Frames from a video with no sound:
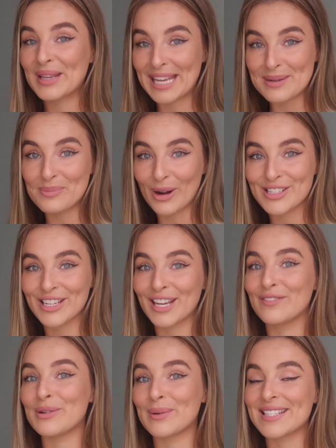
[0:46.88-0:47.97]
Keep watching
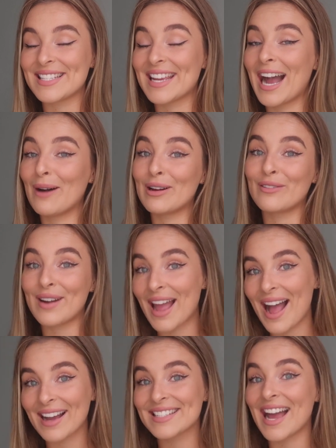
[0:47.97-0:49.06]
if you want to see how I
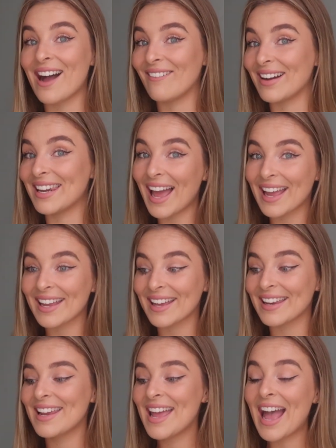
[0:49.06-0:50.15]
react, how I like
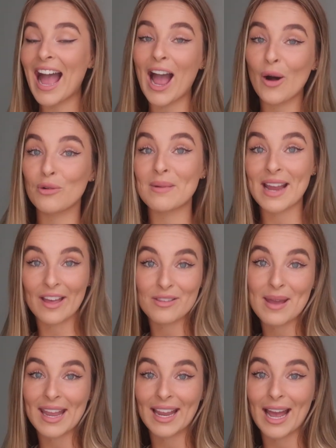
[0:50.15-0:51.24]
it, how all my other
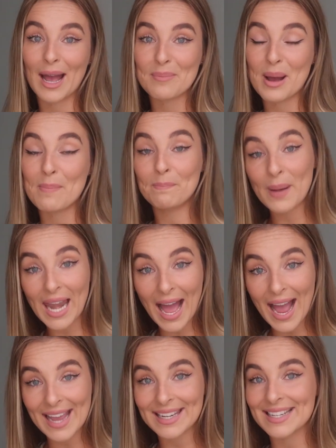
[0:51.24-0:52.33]
makeup
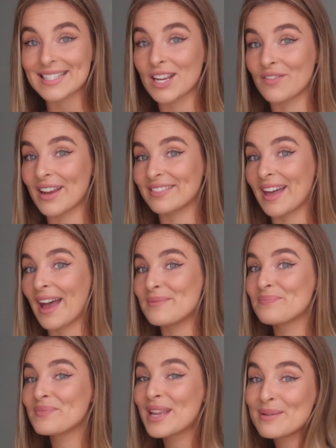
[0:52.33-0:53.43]
applied and stuff like
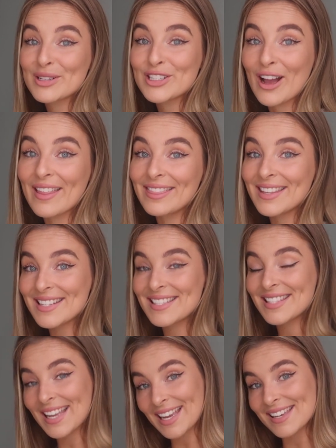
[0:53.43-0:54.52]
that. But yeah, this
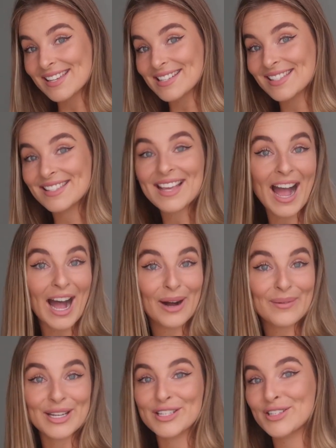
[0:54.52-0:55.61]
is
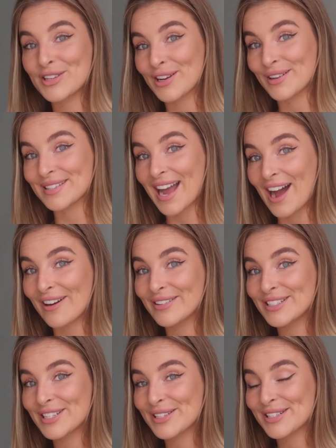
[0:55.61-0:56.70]
how it turned
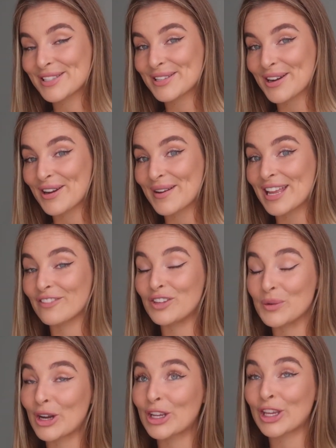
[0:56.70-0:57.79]
out. So if
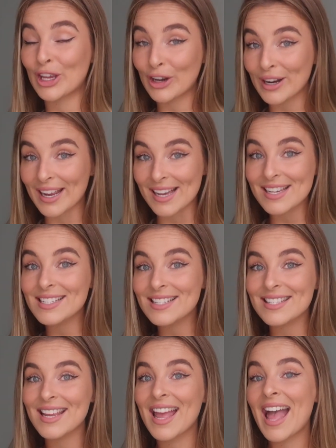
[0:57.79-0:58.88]
you are
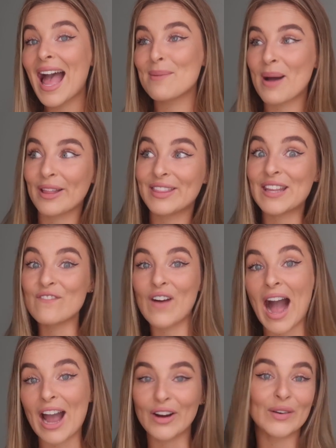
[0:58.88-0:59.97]
curious about the
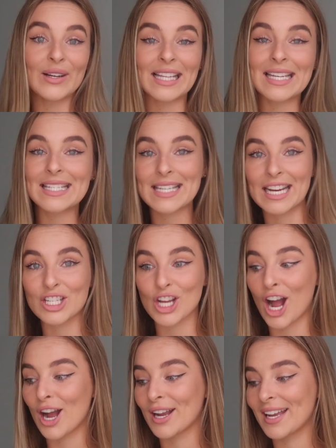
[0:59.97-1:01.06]
viral
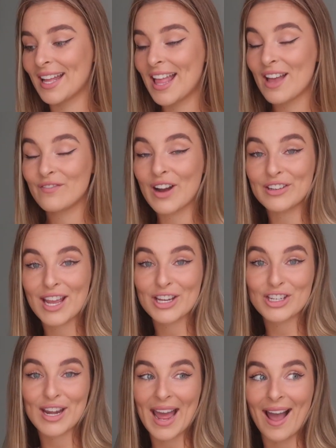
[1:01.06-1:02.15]
TikTok
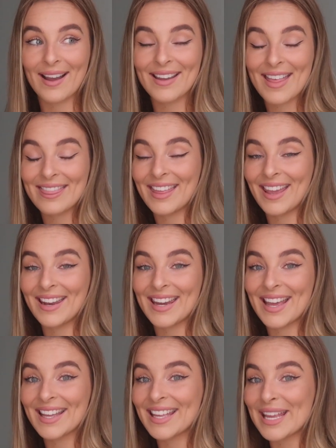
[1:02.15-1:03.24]
foundation hack,
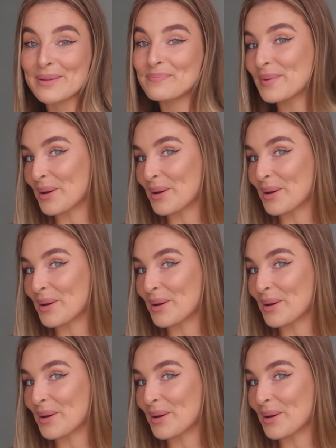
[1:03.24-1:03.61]
then keep